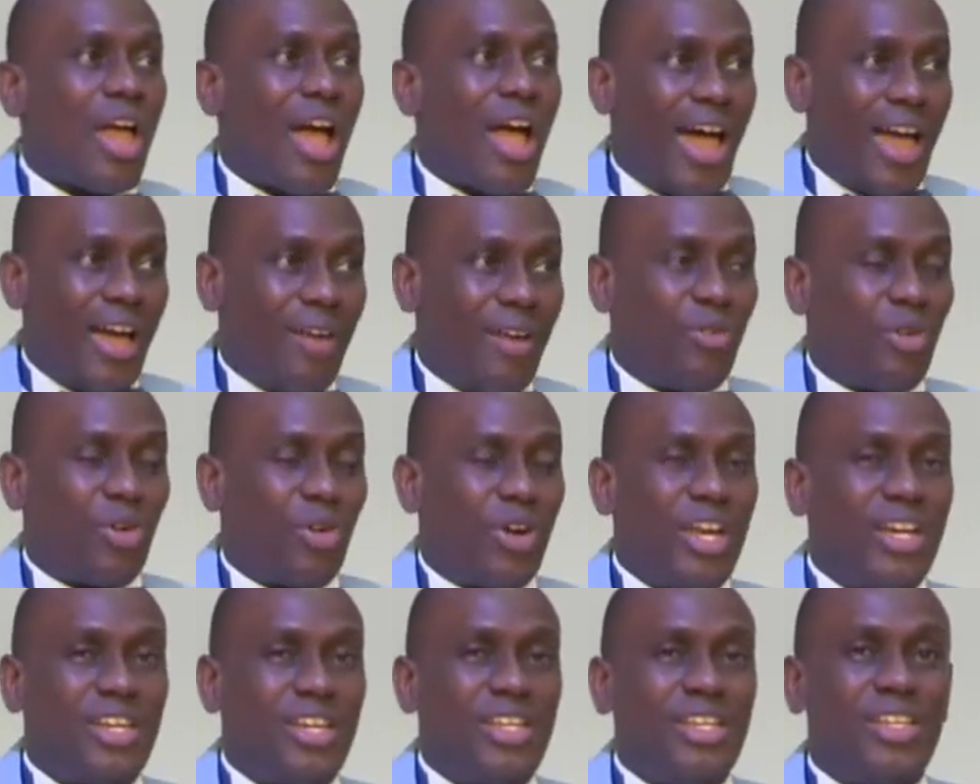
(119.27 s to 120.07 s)
I have
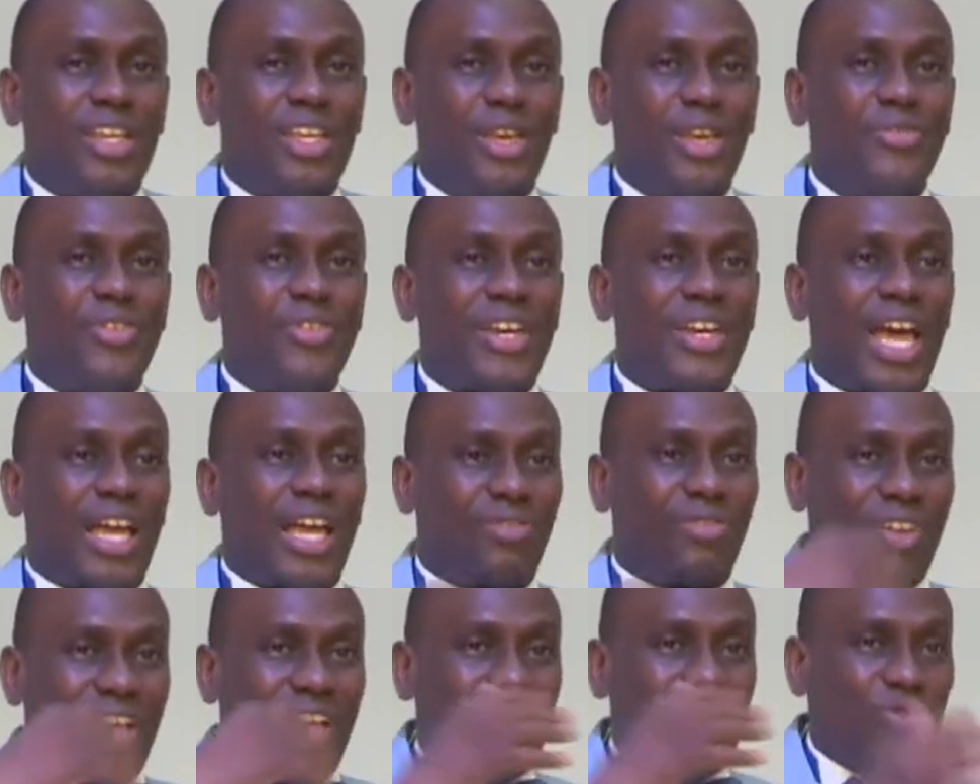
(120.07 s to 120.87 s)
already given
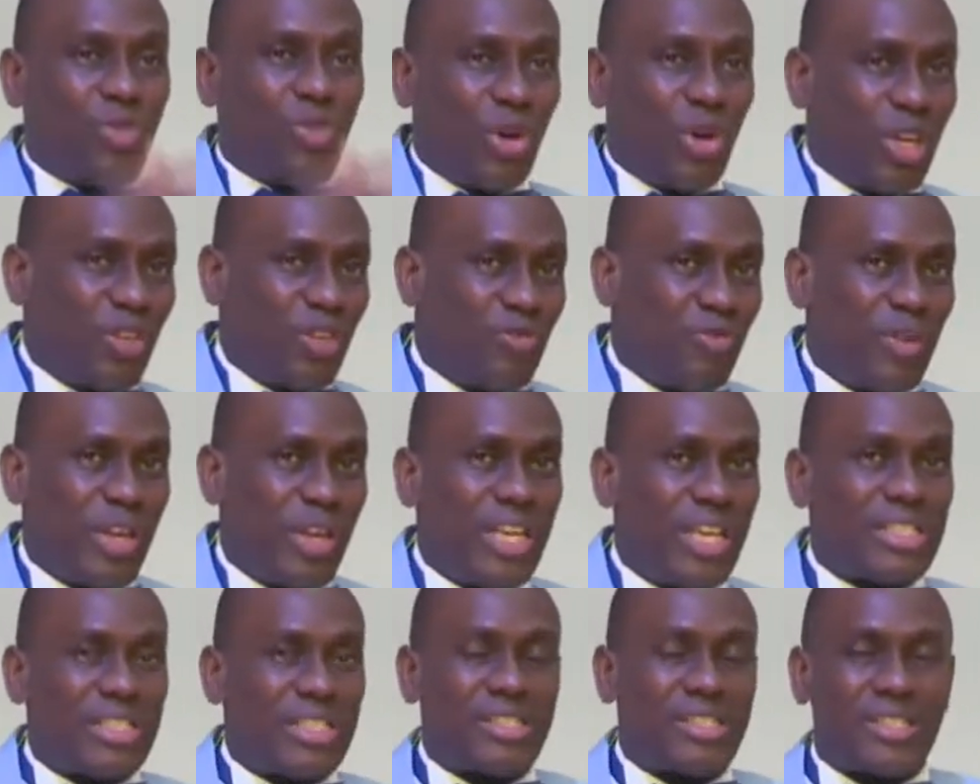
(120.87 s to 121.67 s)
advance
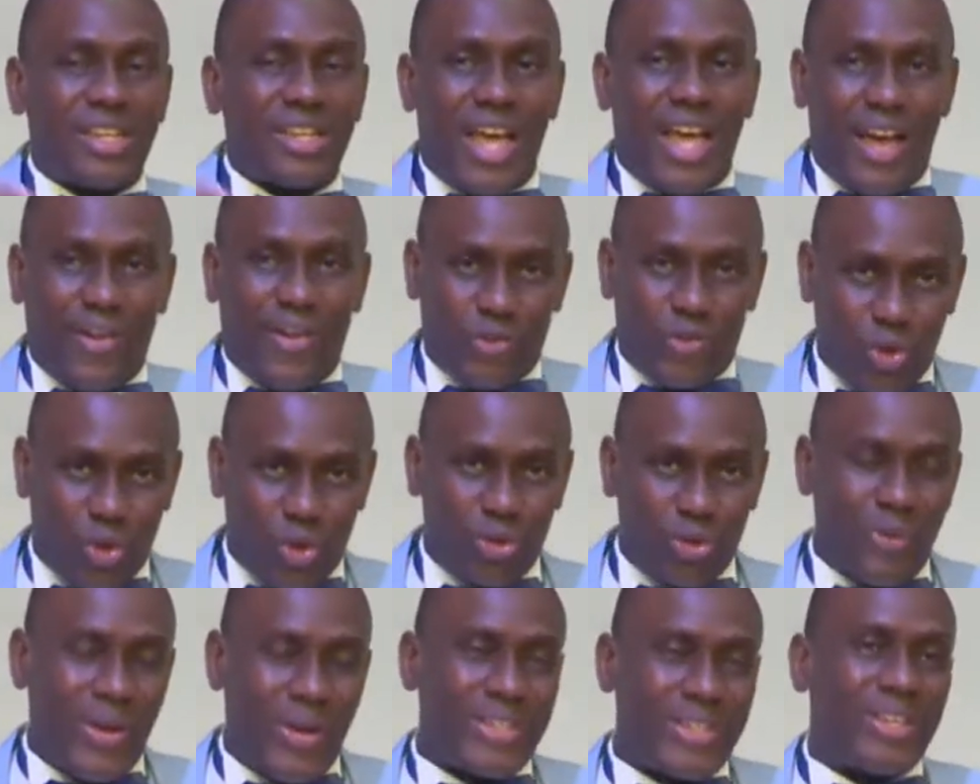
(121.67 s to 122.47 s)
forgiveness. I've
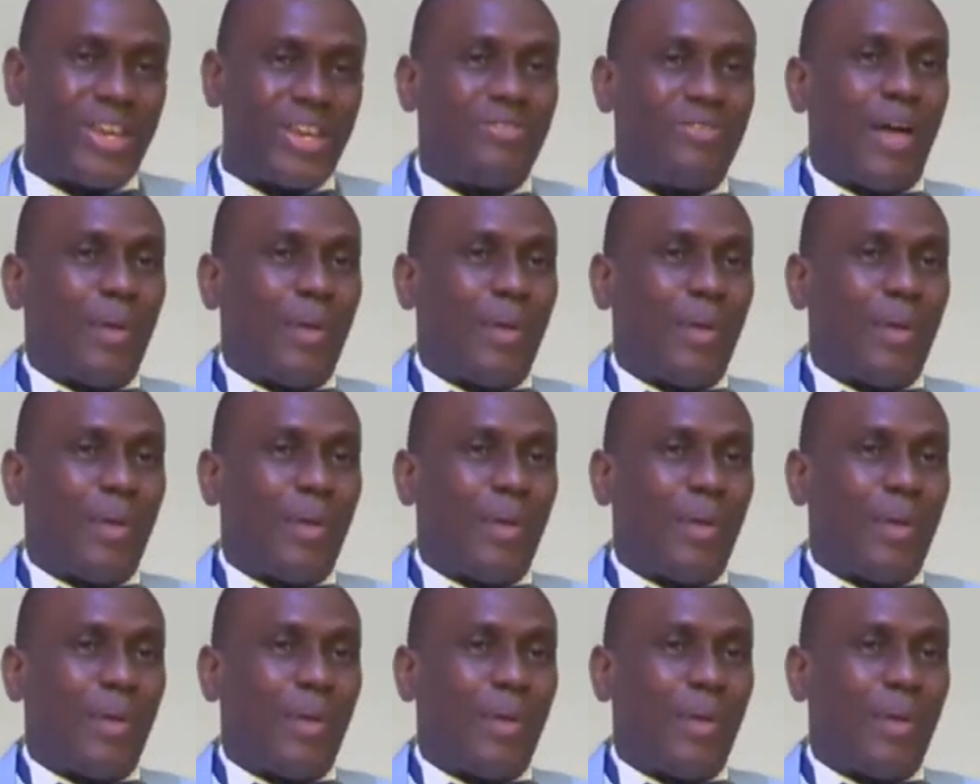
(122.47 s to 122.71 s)
told myself